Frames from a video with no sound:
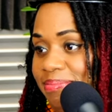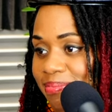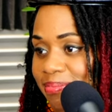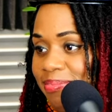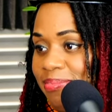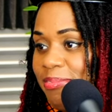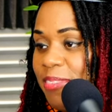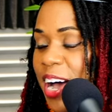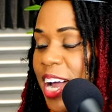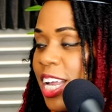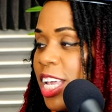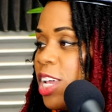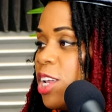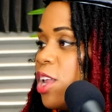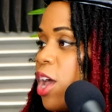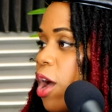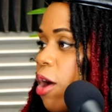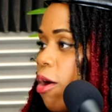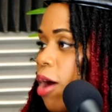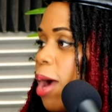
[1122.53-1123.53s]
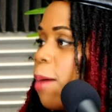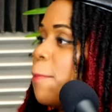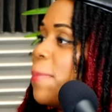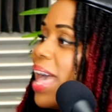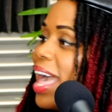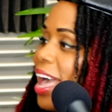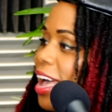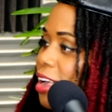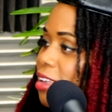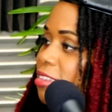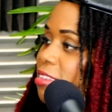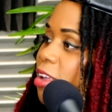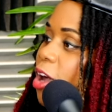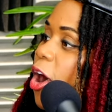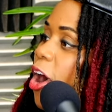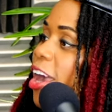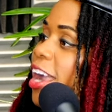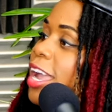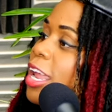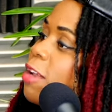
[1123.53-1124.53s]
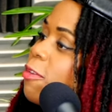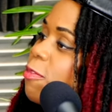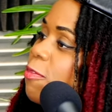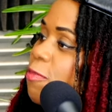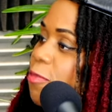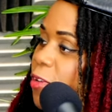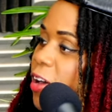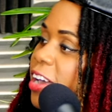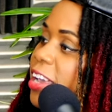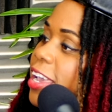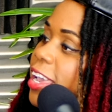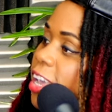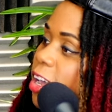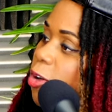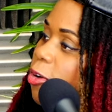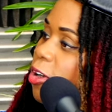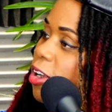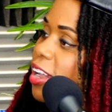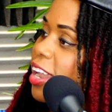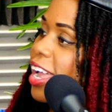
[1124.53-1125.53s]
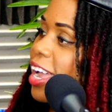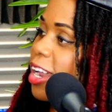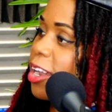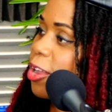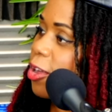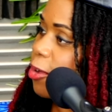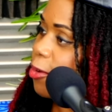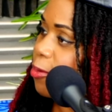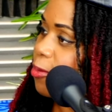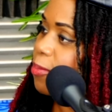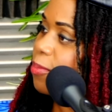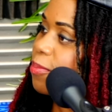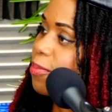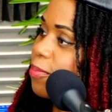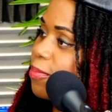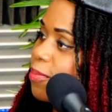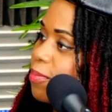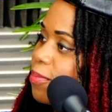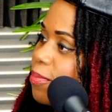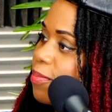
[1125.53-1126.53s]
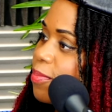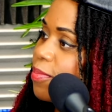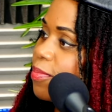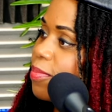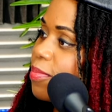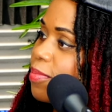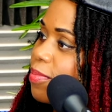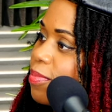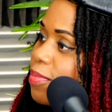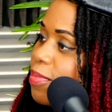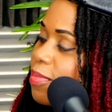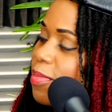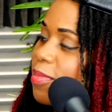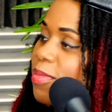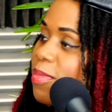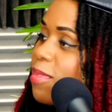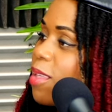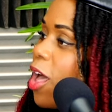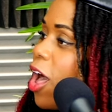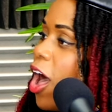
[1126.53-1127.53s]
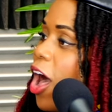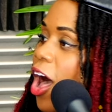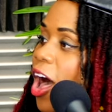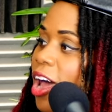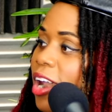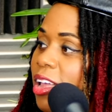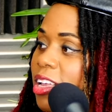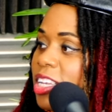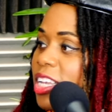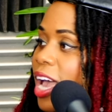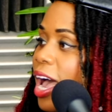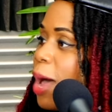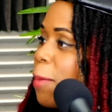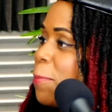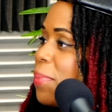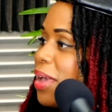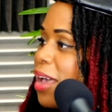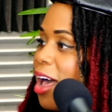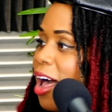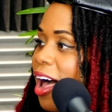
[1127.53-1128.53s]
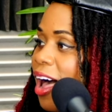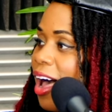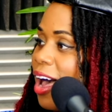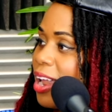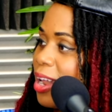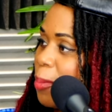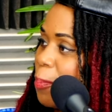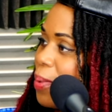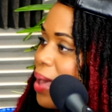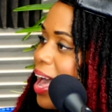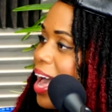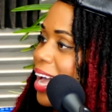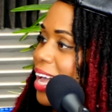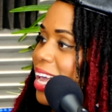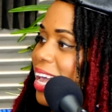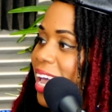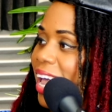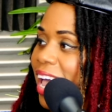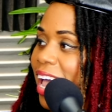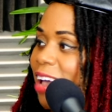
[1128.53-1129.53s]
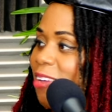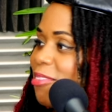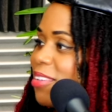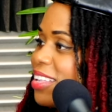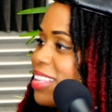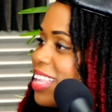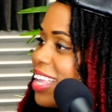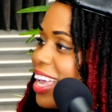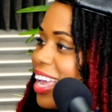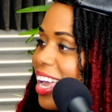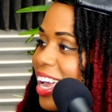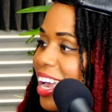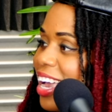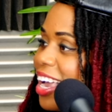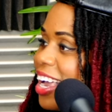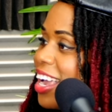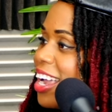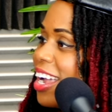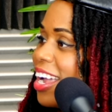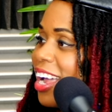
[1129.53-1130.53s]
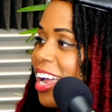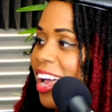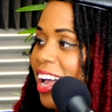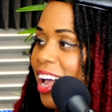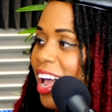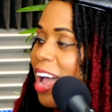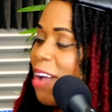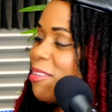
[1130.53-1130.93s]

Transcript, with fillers: What do you know? Our bags are in fucking Orlando. All the shopping, all the packing, everything, mm-hmm.